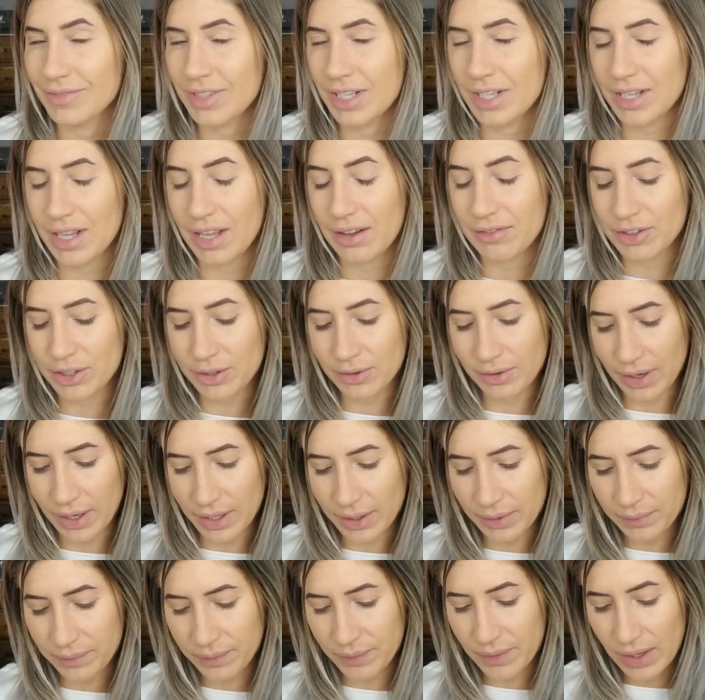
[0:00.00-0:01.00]
Clever,
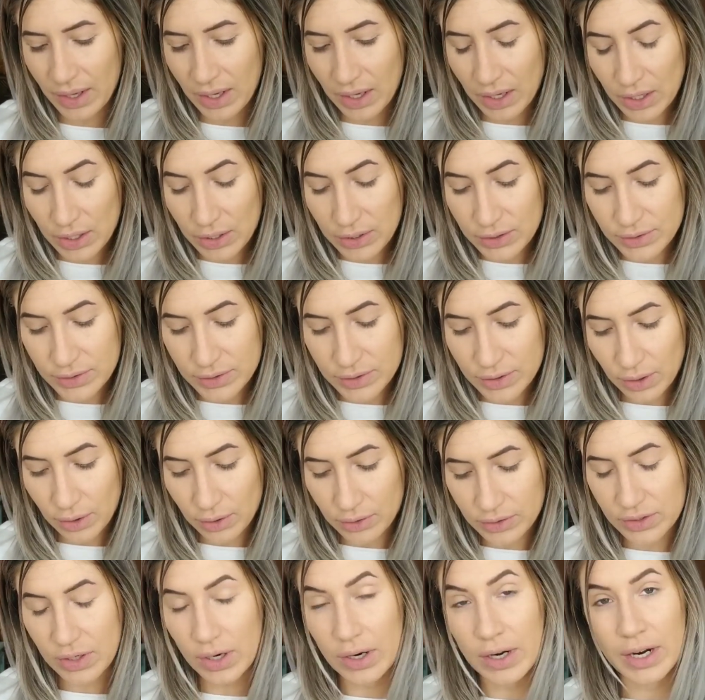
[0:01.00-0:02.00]
right? So,
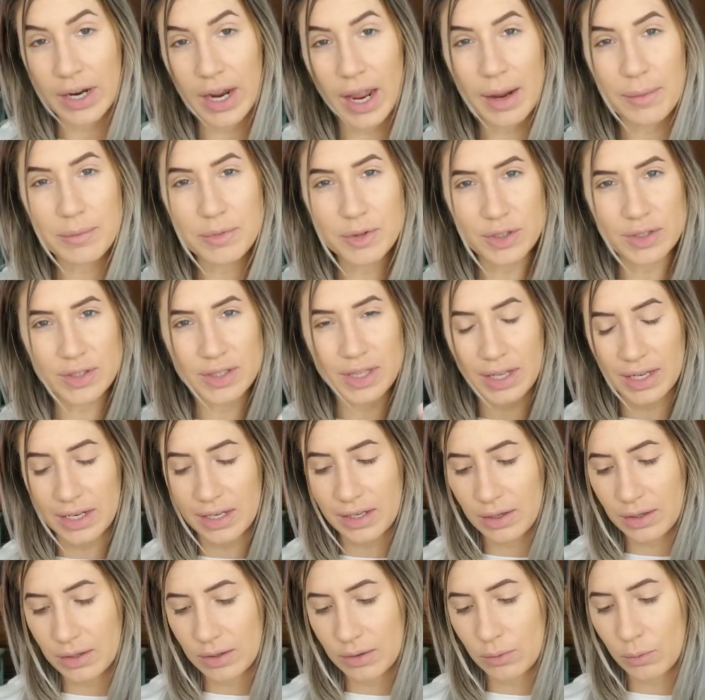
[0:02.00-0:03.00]
sorry, I'm just like
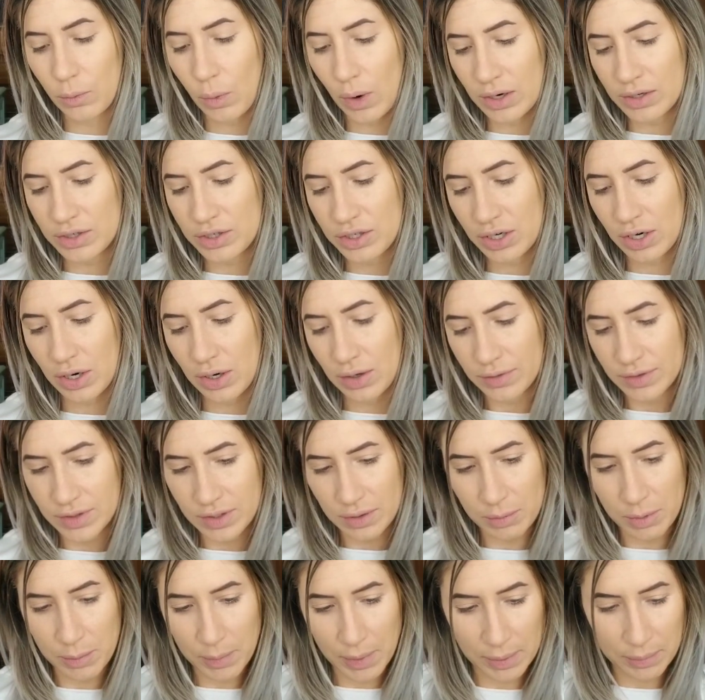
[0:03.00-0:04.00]
washing off
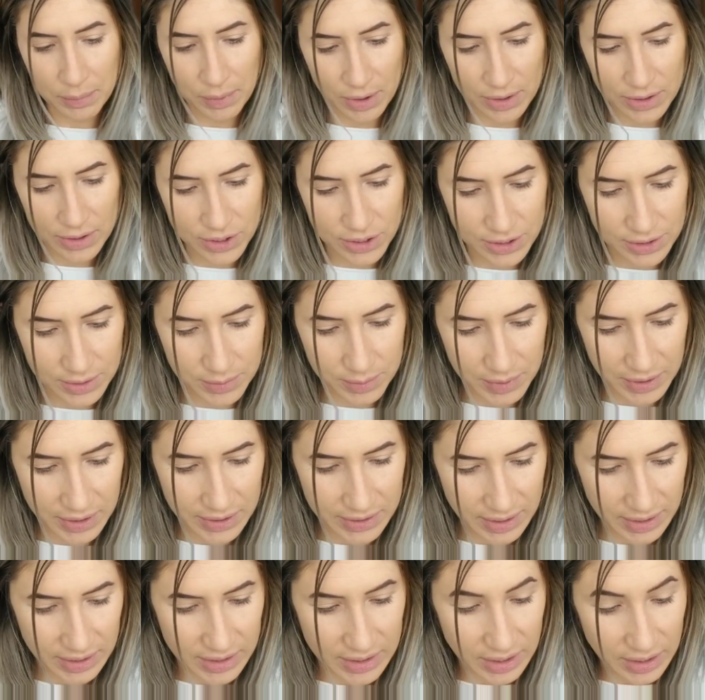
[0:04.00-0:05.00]
some of my brushes
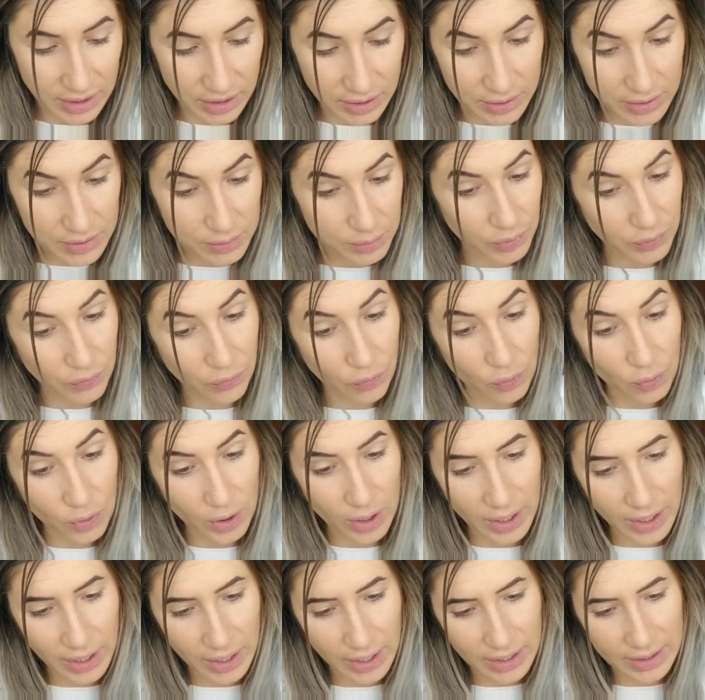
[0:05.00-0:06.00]
because I didn't
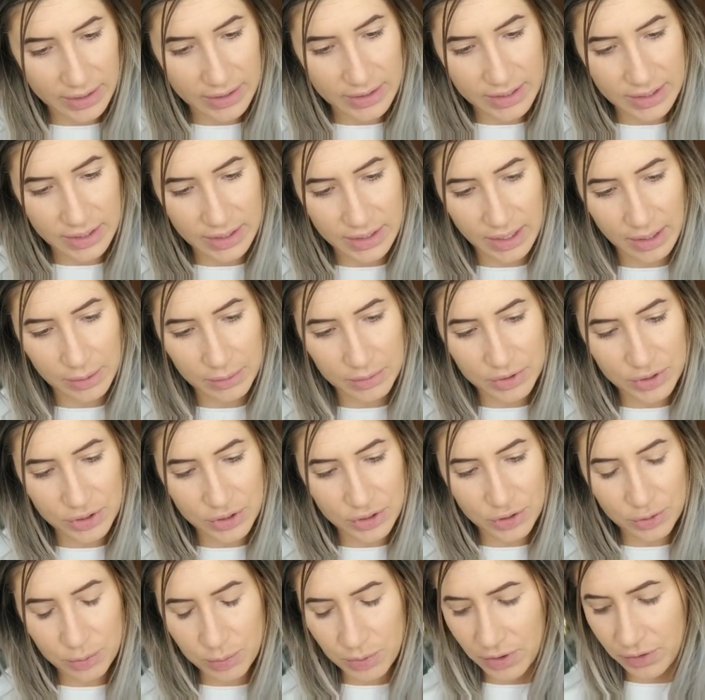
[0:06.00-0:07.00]
beforehand, and that was
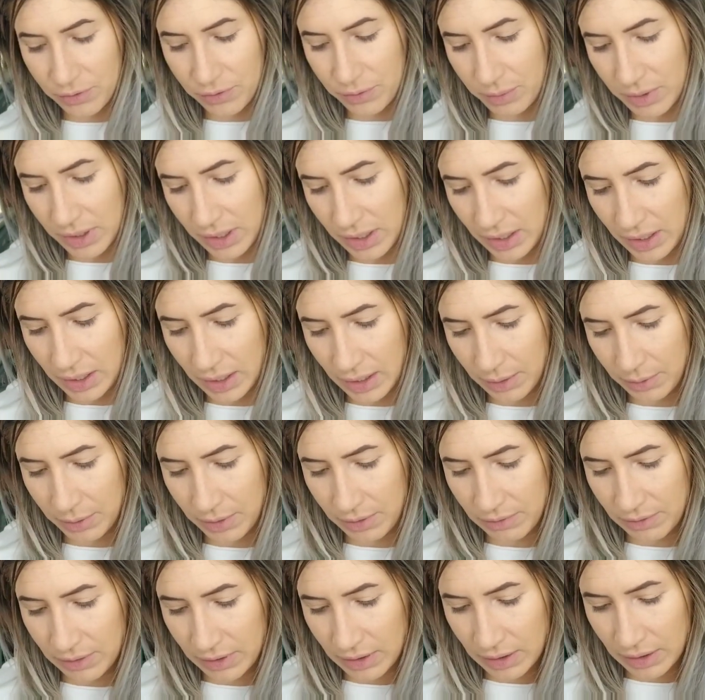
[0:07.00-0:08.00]
stupid of me.
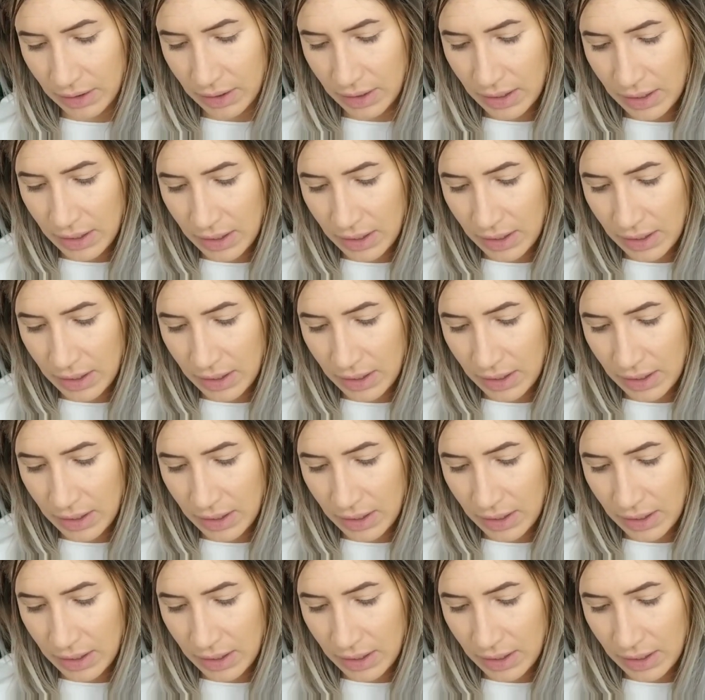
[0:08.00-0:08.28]
However,